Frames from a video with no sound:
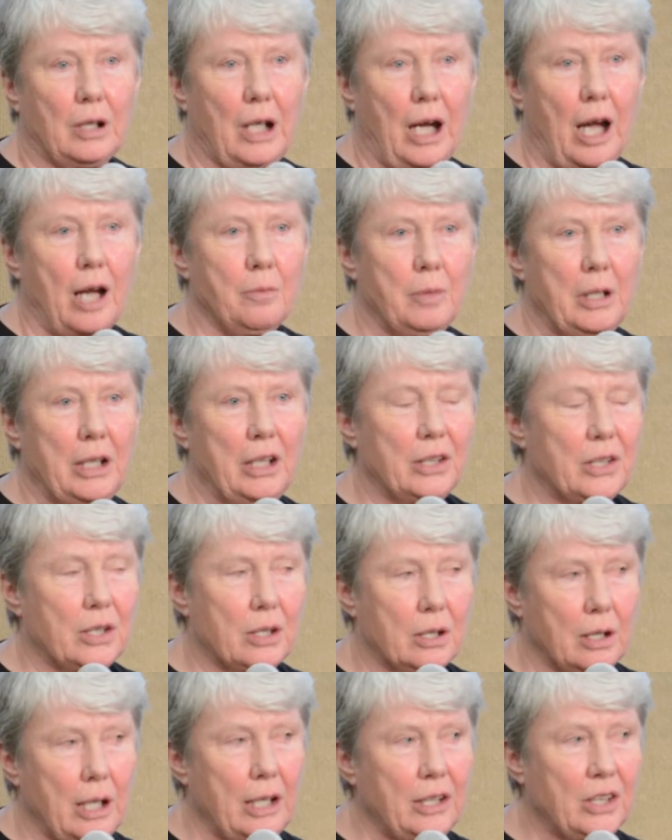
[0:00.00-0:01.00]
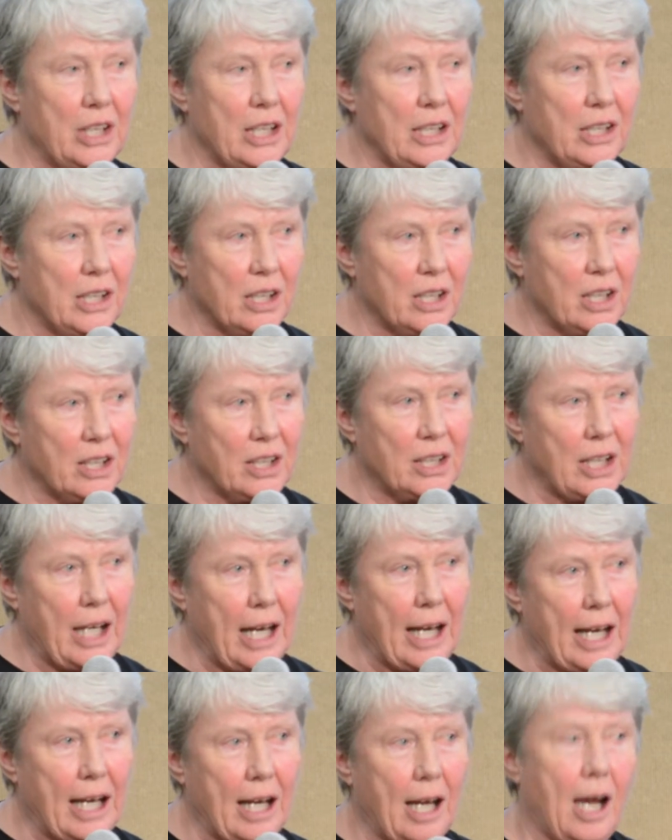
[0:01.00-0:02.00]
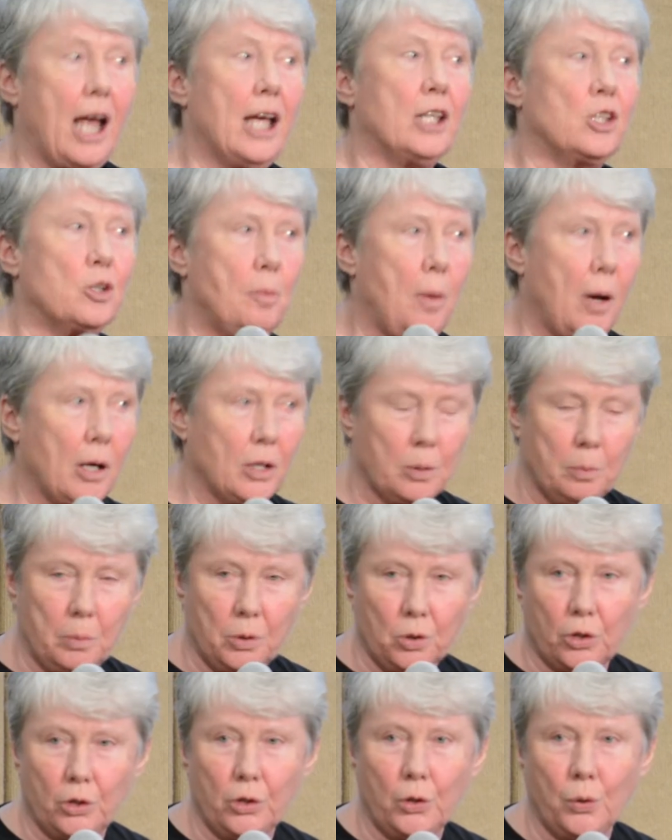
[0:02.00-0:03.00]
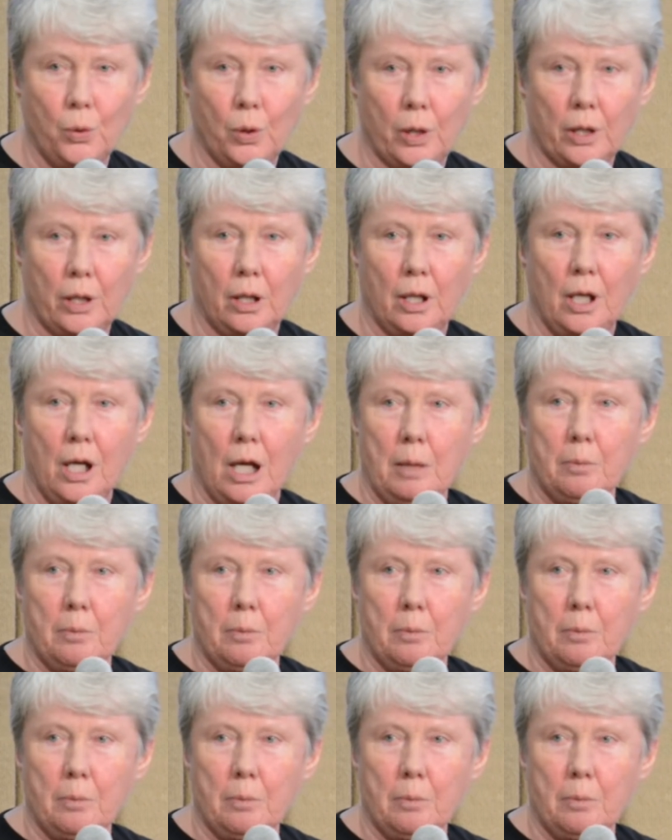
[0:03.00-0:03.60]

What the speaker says: I mean, it's easy to say, it's possible to do it,